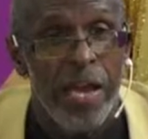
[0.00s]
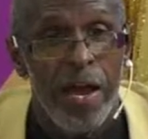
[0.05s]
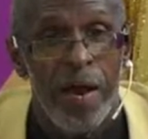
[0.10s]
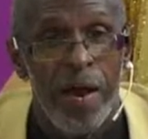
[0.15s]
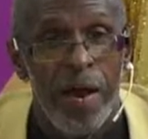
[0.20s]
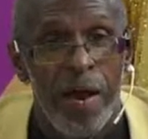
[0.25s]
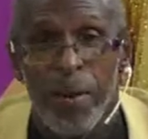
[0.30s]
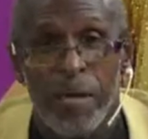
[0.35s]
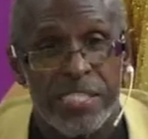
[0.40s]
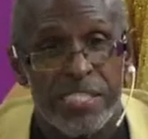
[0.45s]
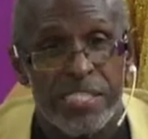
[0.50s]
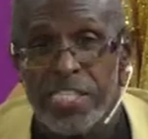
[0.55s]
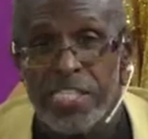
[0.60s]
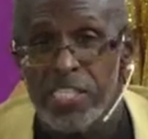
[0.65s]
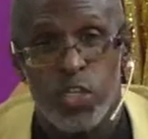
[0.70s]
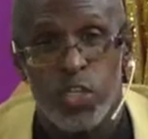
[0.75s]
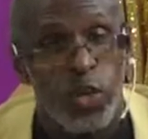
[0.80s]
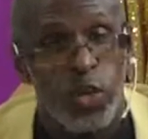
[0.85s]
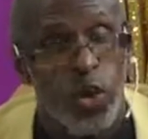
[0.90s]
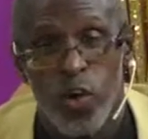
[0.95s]
but
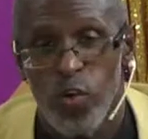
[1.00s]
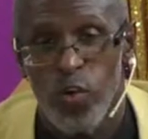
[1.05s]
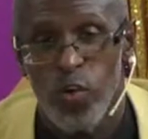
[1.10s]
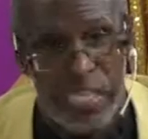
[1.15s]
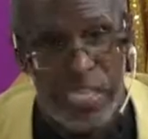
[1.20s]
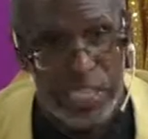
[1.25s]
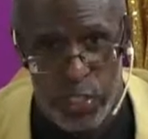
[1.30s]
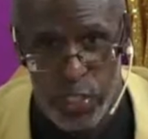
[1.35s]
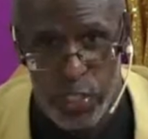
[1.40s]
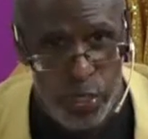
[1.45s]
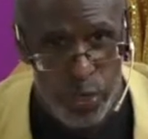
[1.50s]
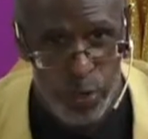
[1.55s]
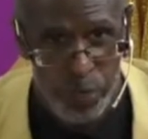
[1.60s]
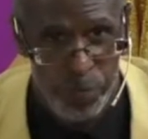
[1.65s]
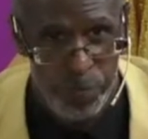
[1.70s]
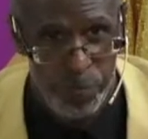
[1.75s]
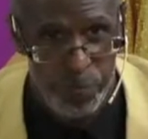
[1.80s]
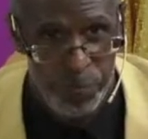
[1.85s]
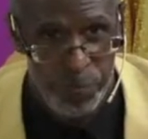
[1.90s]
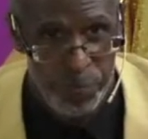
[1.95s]
discourage you.
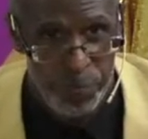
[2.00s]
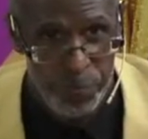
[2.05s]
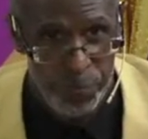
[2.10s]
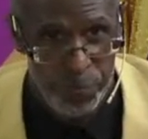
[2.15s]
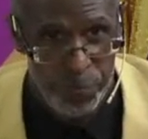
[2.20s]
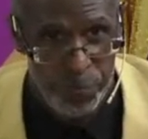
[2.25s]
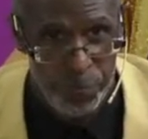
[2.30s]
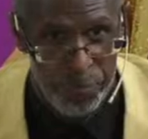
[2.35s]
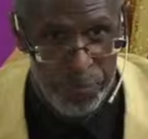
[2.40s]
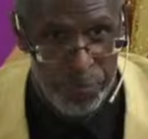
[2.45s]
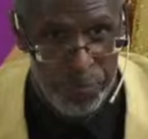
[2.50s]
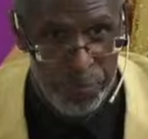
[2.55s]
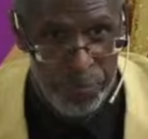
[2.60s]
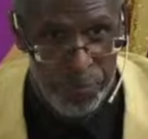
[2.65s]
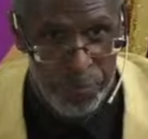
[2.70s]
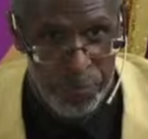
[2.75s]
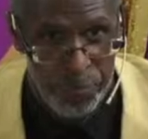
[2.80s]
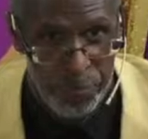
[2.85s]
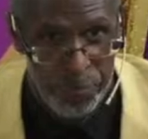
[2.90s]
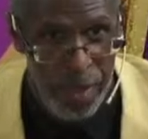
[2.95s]

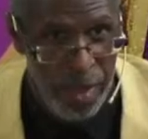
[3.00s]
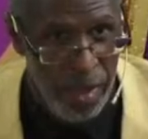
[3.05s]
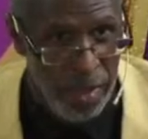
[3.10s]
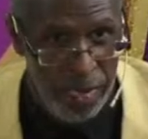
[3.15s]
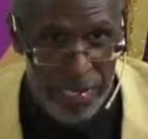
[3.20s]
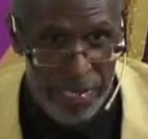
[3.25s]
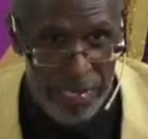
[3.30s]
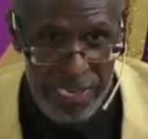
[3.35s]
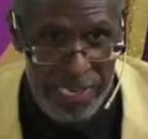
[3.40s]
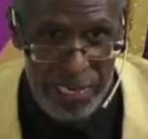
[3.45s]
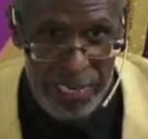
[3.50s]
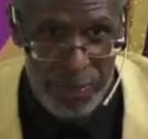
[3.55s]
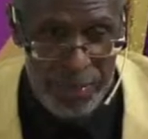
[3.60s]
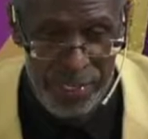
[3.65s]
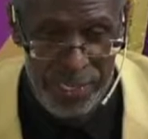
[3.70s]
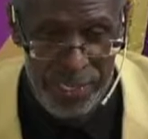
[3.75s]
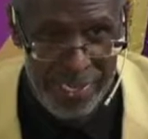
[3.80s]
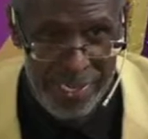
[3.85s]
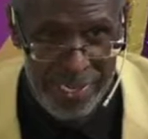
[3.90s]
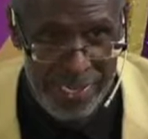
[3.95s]

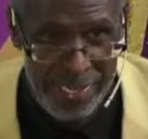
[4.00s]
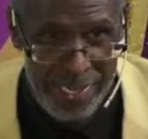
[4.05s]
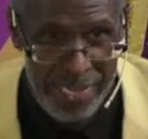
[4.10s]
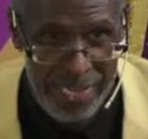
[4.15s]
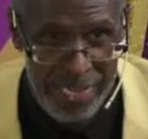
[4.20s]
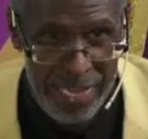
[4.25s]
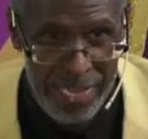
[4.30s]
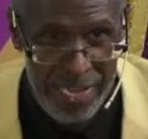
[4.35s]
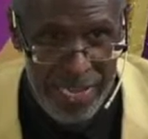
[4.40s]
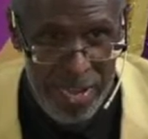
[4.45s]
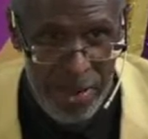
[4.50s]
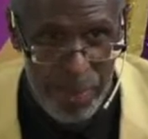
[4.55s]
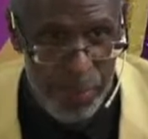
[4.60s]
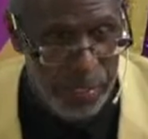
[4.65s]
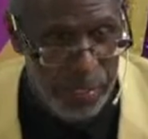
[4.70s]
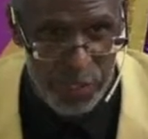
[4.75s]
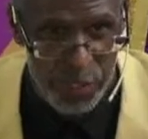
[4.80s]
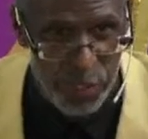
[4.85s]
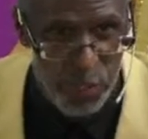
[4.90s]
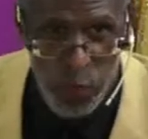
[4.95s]
Hallelujah. Amen.
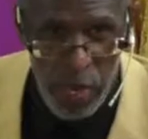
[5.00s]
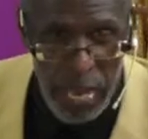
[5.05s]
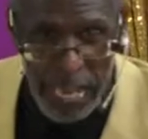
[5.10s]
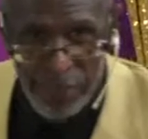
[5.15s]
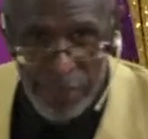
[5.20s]
But you have